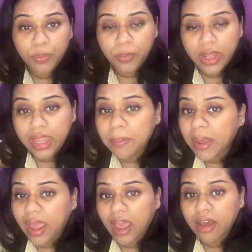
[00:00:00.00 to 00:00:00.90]
He
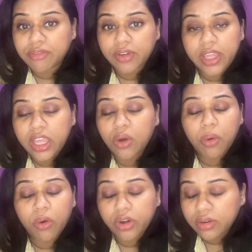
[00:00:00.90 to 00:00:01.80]

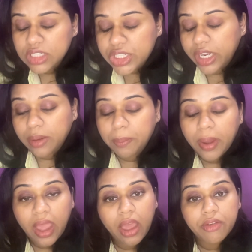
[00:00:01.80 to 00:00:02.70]
or she
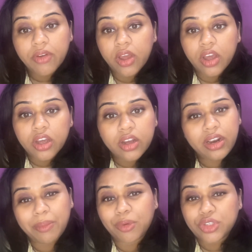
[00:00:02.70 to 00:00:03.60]
may have good
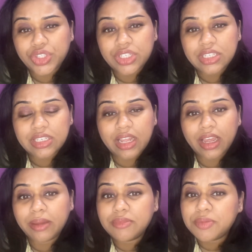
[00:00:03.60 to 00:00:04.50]
emotions at
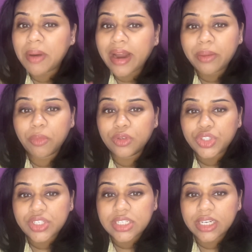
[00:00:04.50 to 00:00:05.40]
times, bad
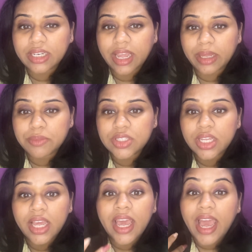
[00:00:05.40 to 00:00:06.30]
emotions at times.
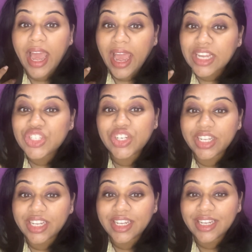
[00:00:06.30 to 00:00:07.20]

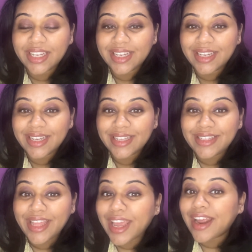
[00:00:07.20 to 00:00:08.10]
Actually,
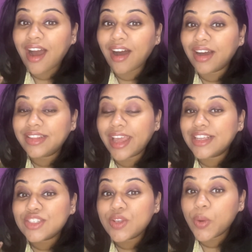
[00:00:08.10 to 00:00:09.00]
there
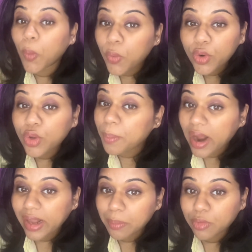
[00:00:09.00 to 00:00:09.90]
is no good or
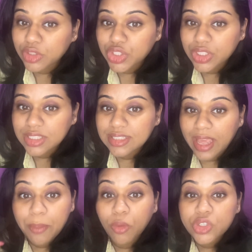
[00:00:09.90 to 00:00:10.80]
bad emotions.
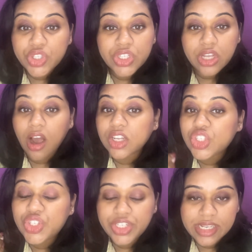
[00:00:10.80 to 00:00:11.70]
Emotions are
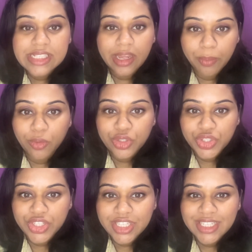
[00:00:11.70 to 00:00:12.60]
just
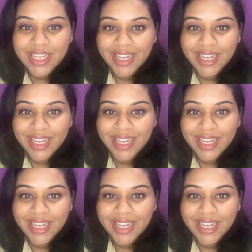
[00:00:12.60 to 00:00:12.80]
emotions.